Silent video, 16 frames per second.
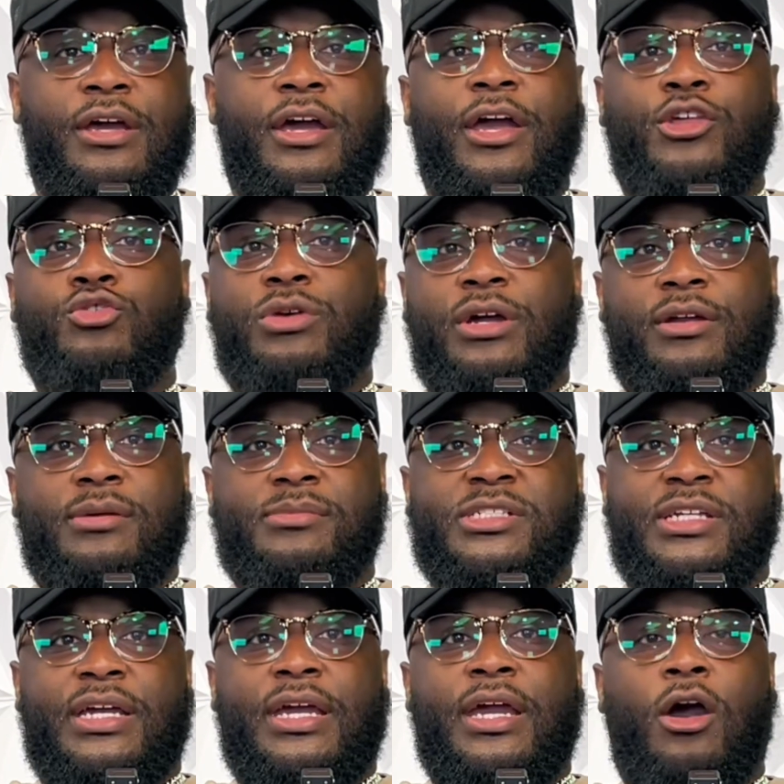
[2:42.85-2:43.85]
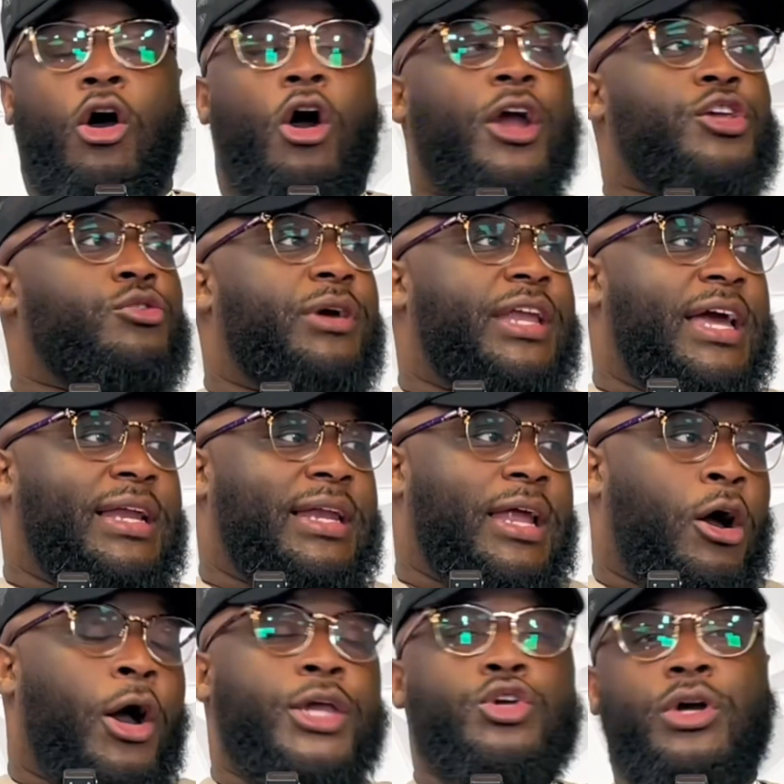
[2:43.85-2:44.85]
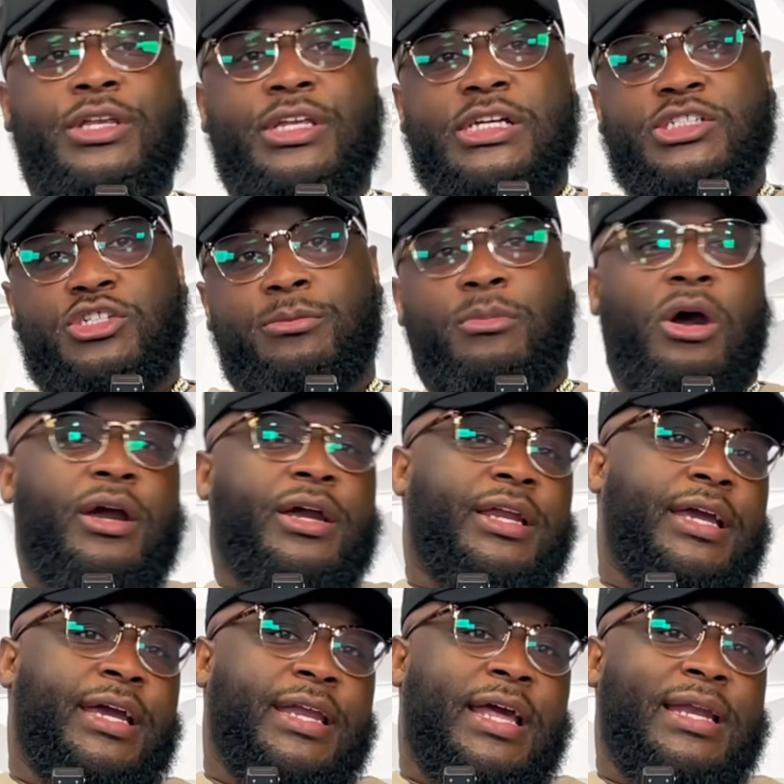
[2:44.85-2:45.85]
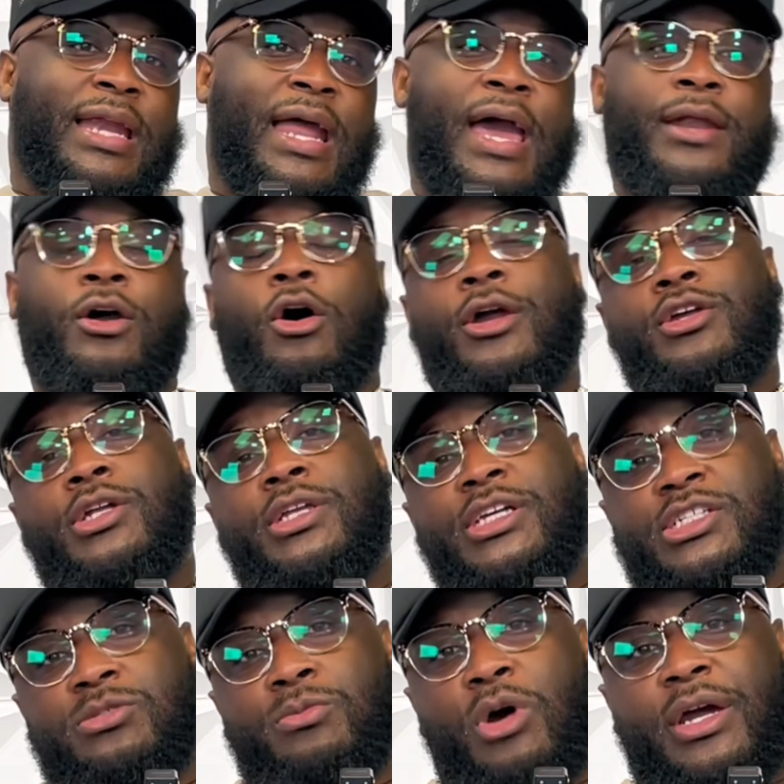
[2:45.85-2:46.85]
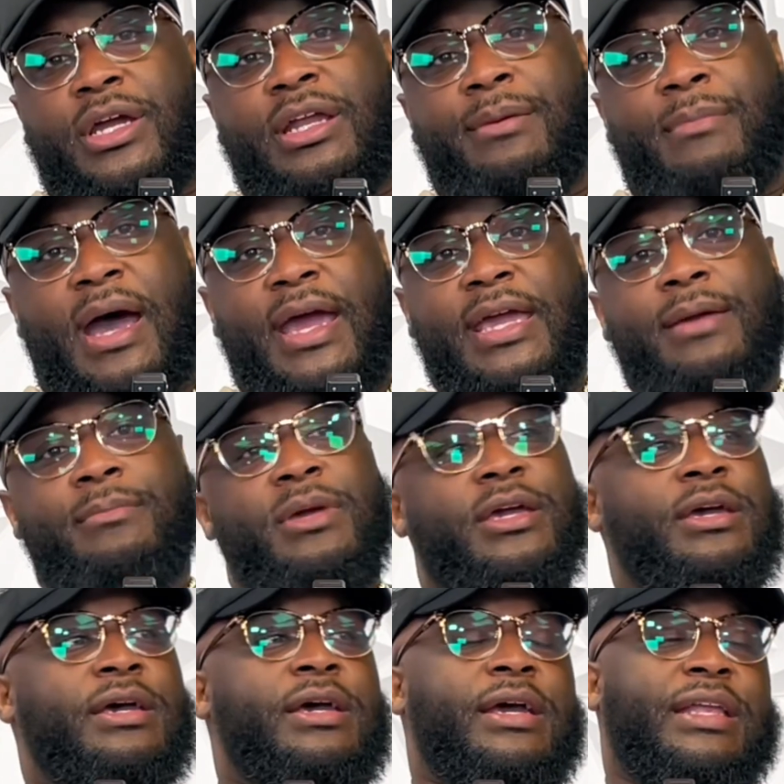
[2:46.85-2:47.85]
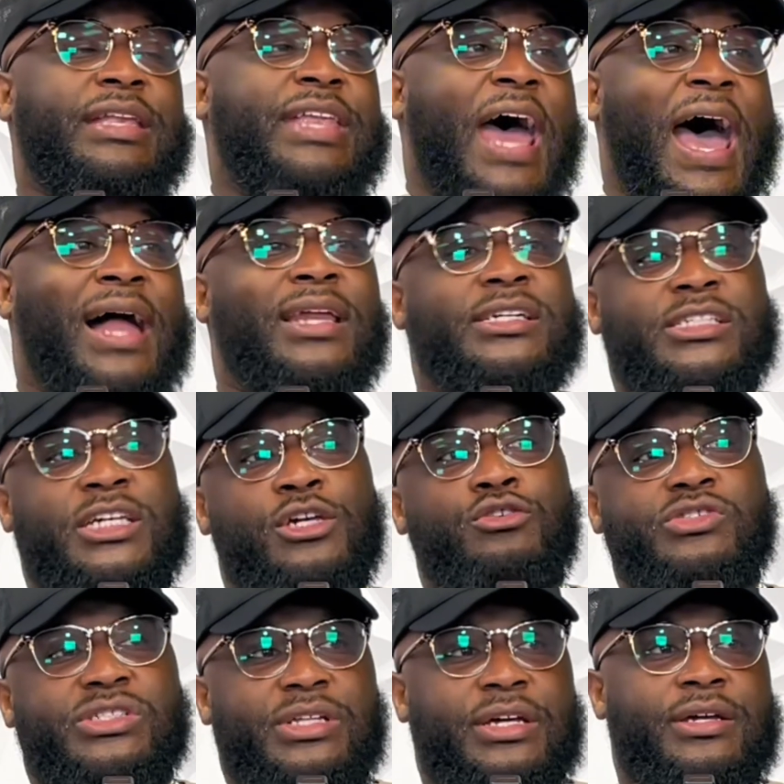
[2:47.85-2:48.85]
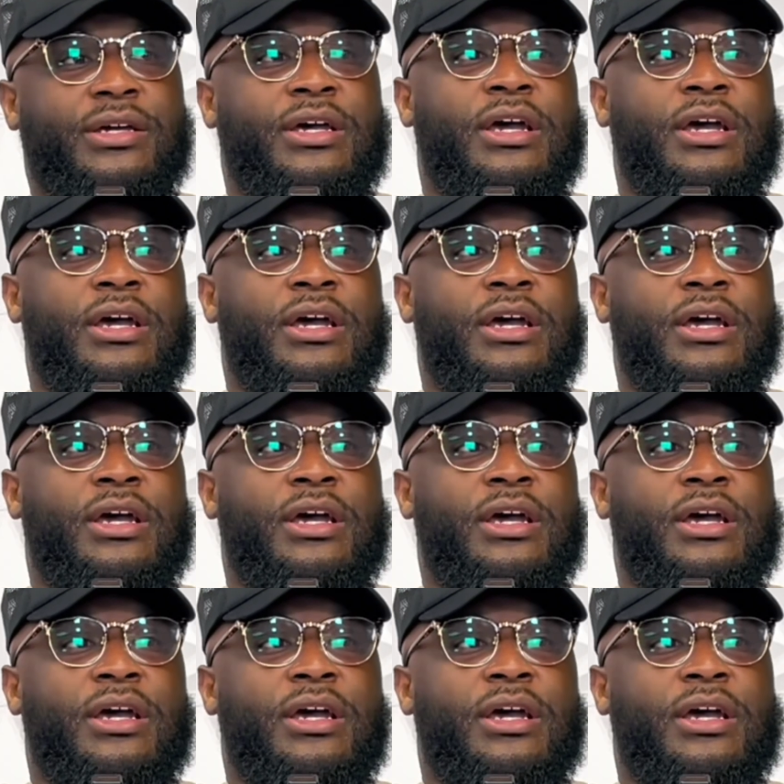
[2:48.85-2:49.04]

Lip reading: You get what I'm saying? Are you a digital marketer in Atlanta? Are you a digital marketer in Miami, Dallas, Houston?